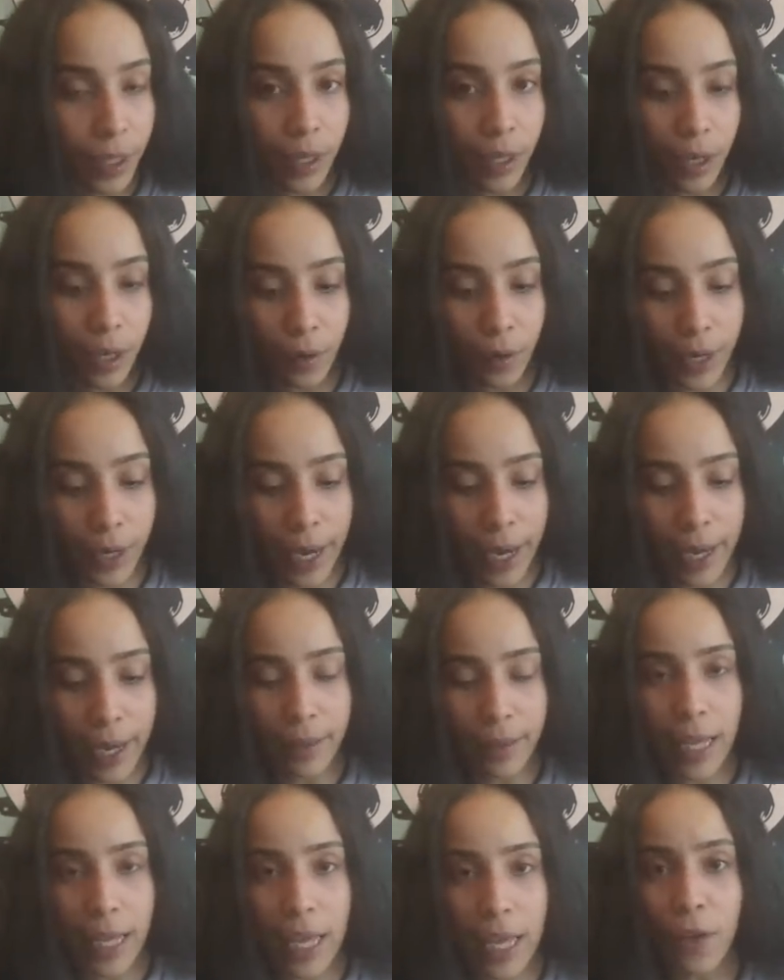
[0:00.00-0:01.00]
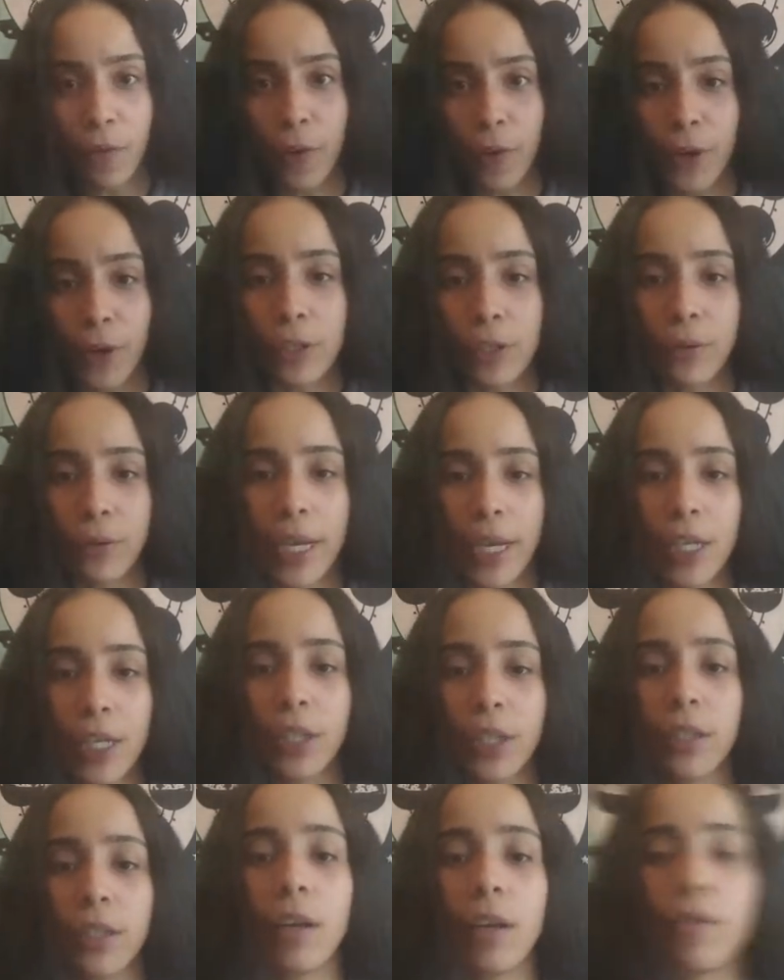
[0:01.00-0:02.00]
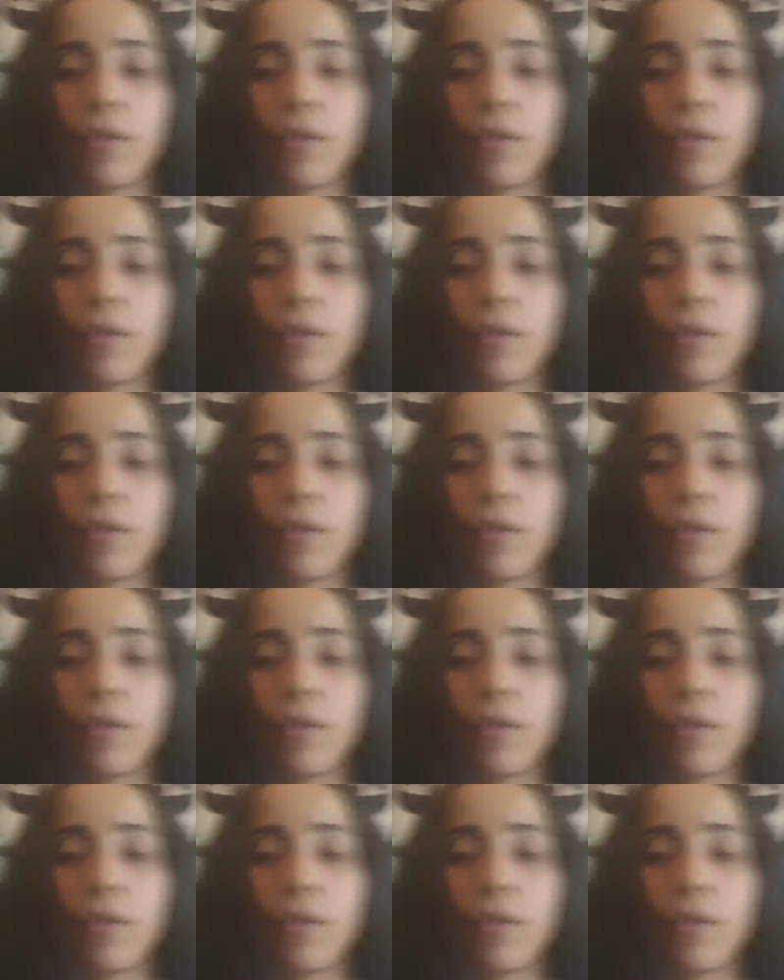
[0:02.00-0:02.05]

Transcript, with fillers: Okay, thank you for your donation, love.